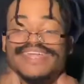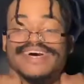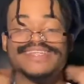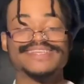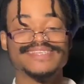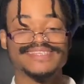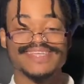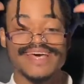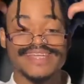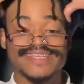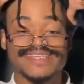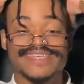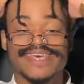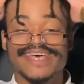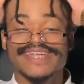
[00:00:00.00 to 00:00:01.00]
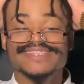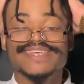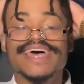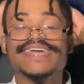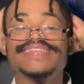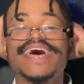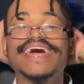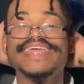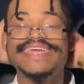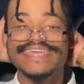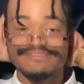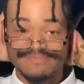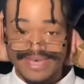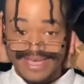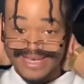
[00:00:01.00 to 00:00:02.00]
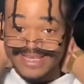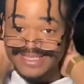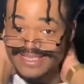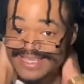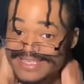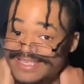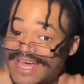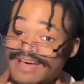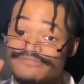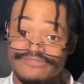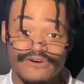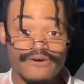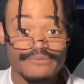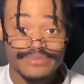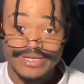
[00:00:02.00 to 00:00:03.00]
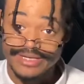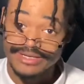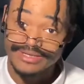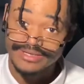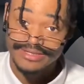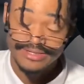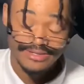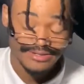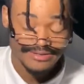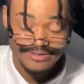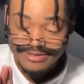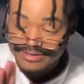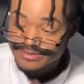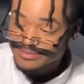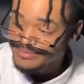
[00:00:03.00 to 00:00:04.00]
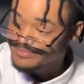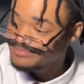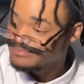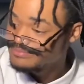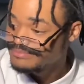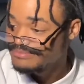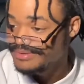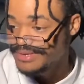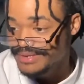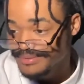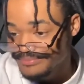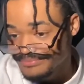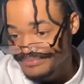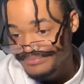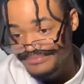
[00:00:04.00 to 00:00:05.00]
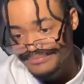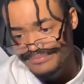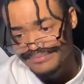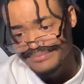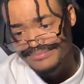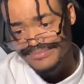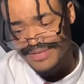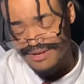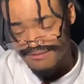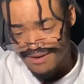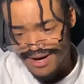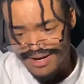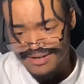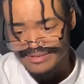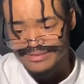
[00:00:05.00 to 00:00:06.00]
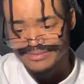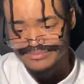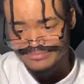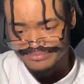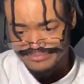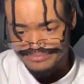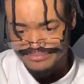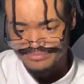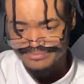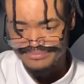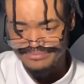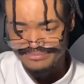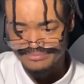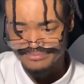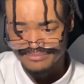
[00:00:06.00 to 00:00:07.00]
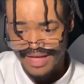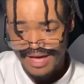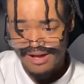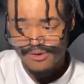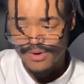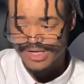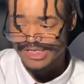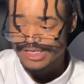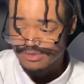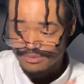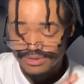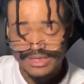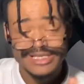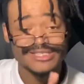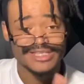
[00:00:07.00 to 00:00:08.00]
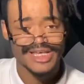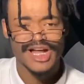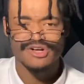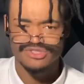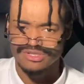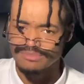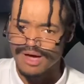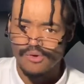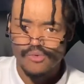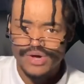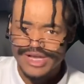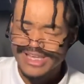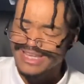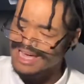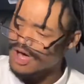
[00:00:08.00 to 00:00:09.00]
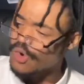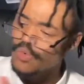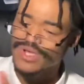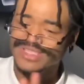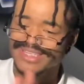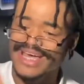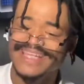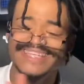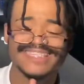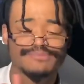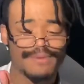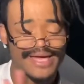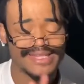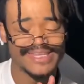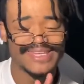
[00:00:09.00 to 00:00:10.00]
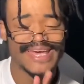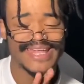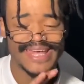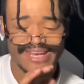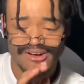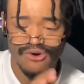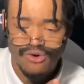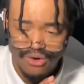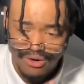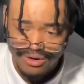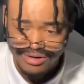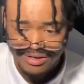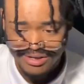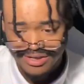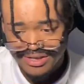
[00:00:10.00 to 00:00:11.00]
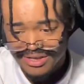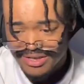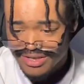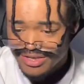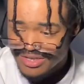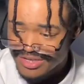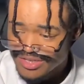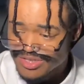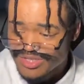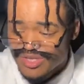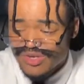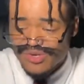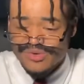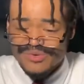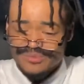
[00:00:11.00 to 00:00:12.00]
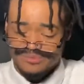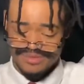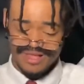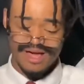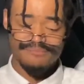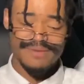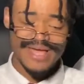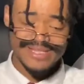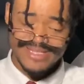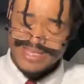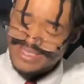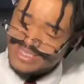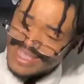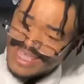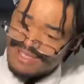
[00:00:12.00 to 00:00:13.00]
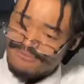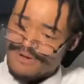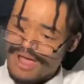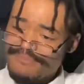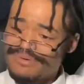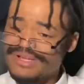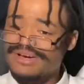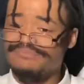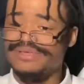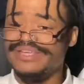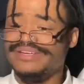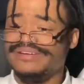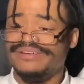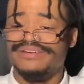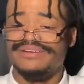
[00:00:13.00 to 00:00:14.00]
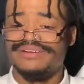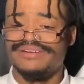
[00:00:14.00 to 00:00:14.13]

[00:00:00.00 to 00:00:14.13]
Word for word: I just, I just can't take that E, man. It's, it's not for me, you know. But wow, that question really stood out to me. I wouldn't, I was not expecting that at all. So I might just wrap it up here.